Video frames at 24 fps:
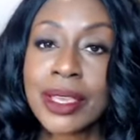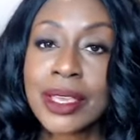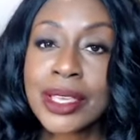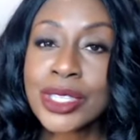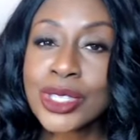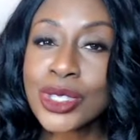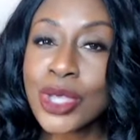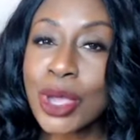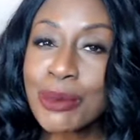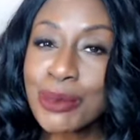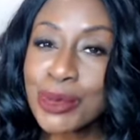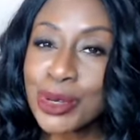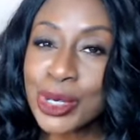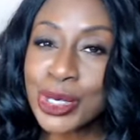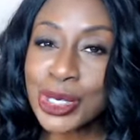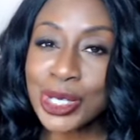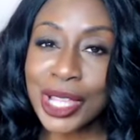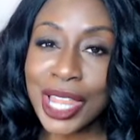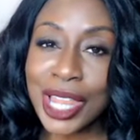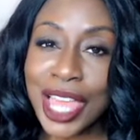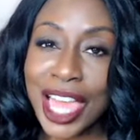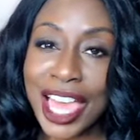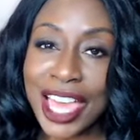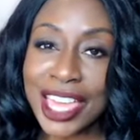So I'm just
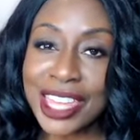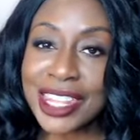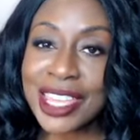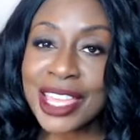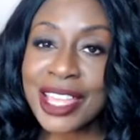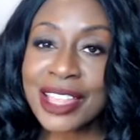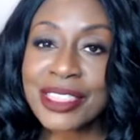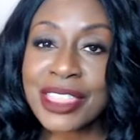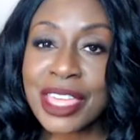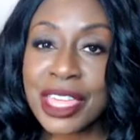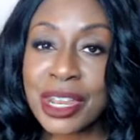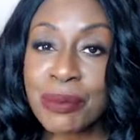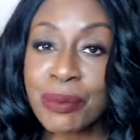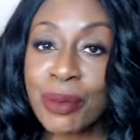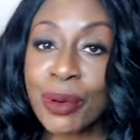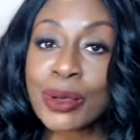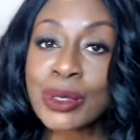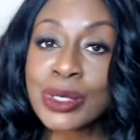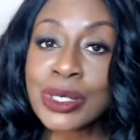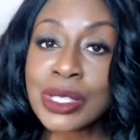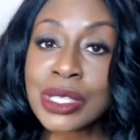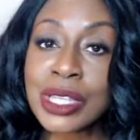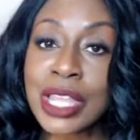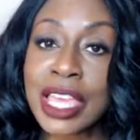glad that a
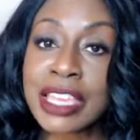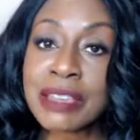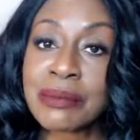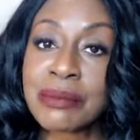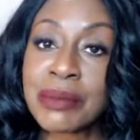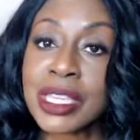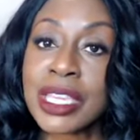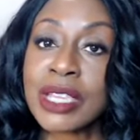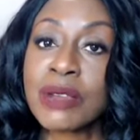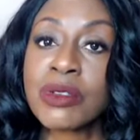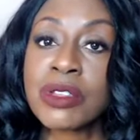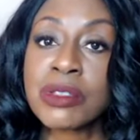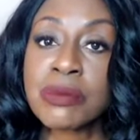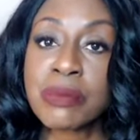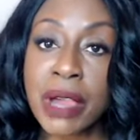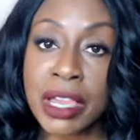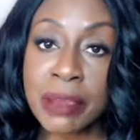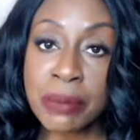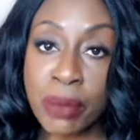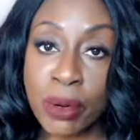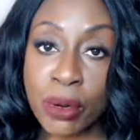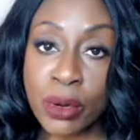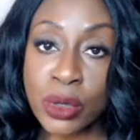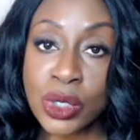person like me with my
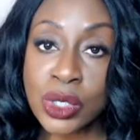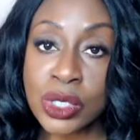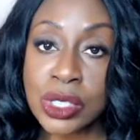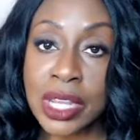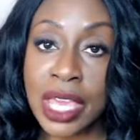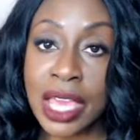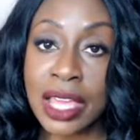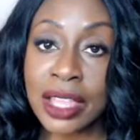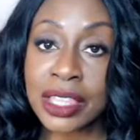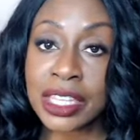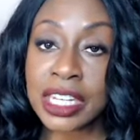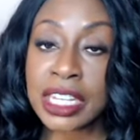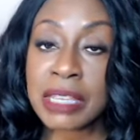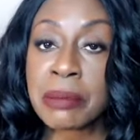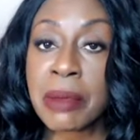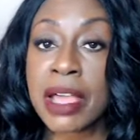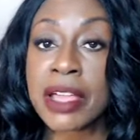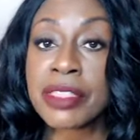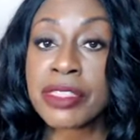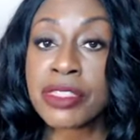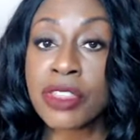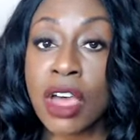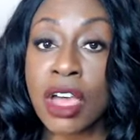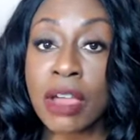personality,
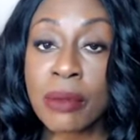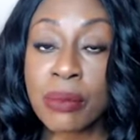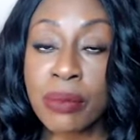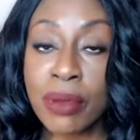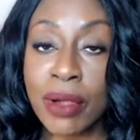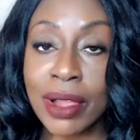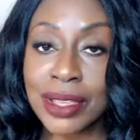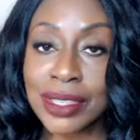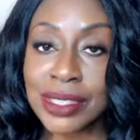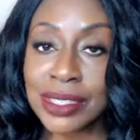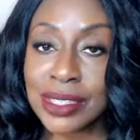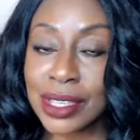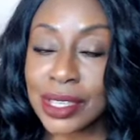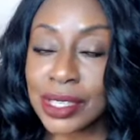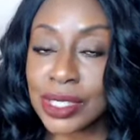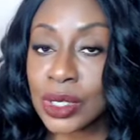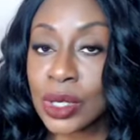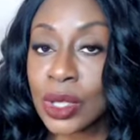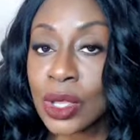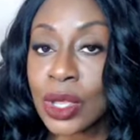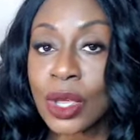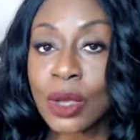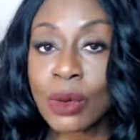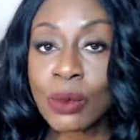my thought process
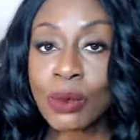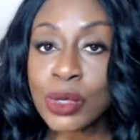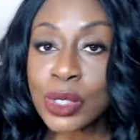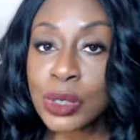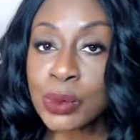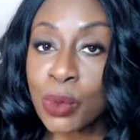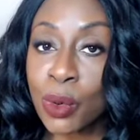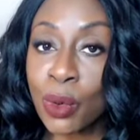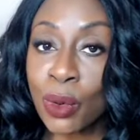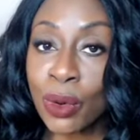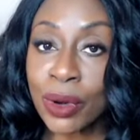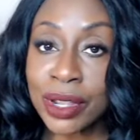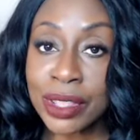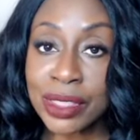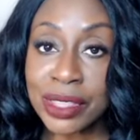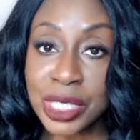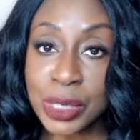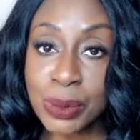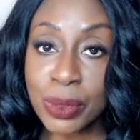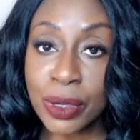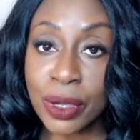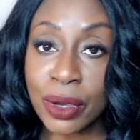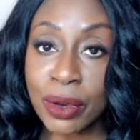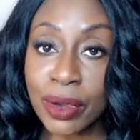was born in this
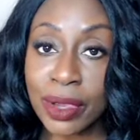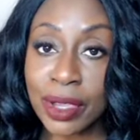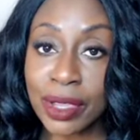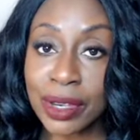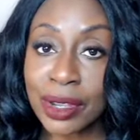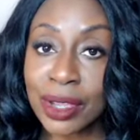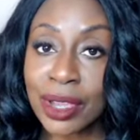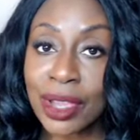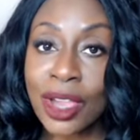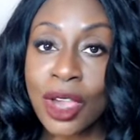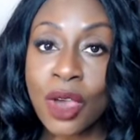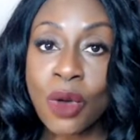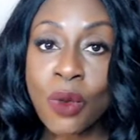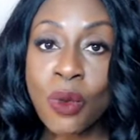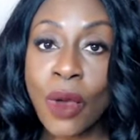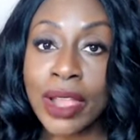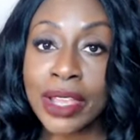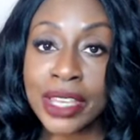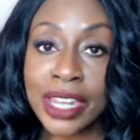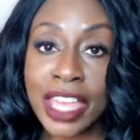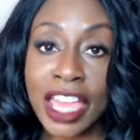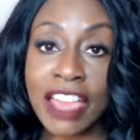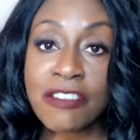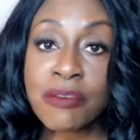period where I
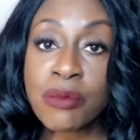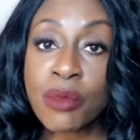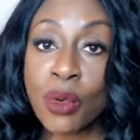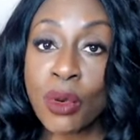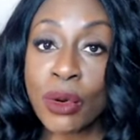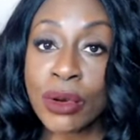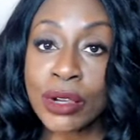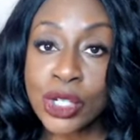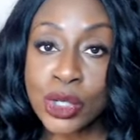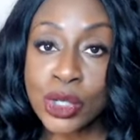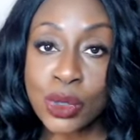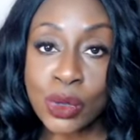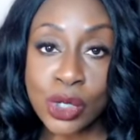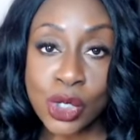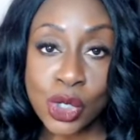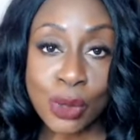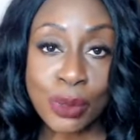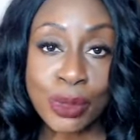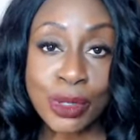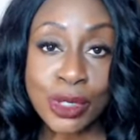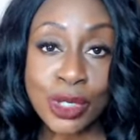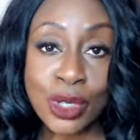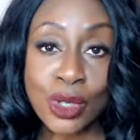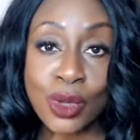could have more to
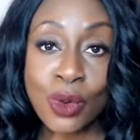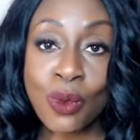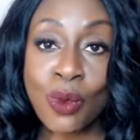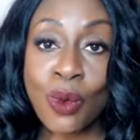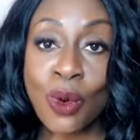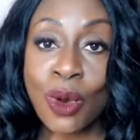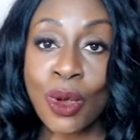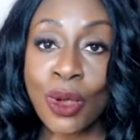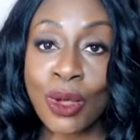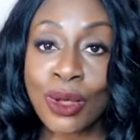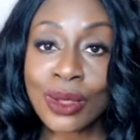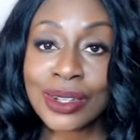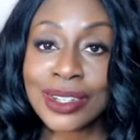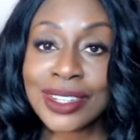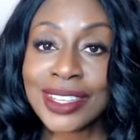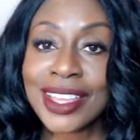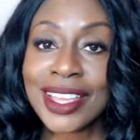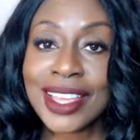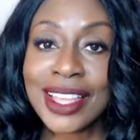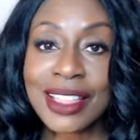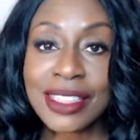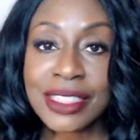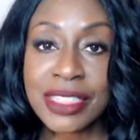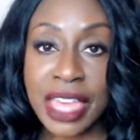attribute to the world
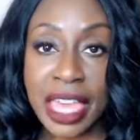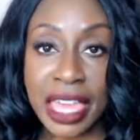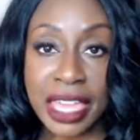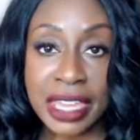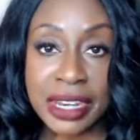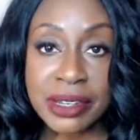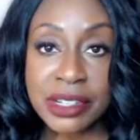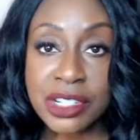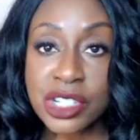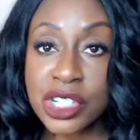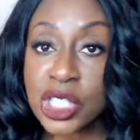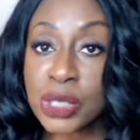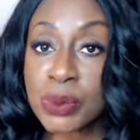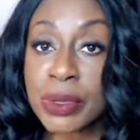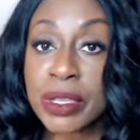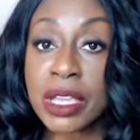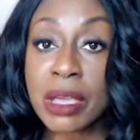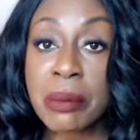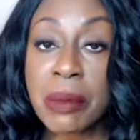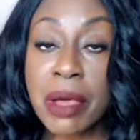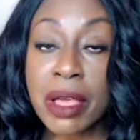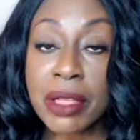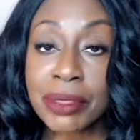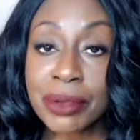than just being a
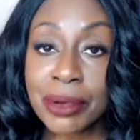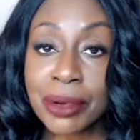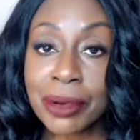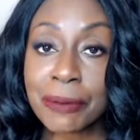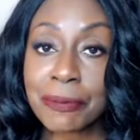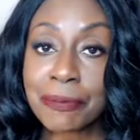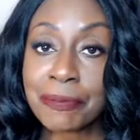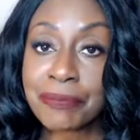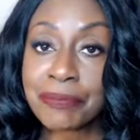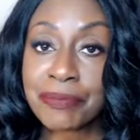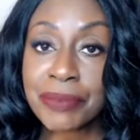mother.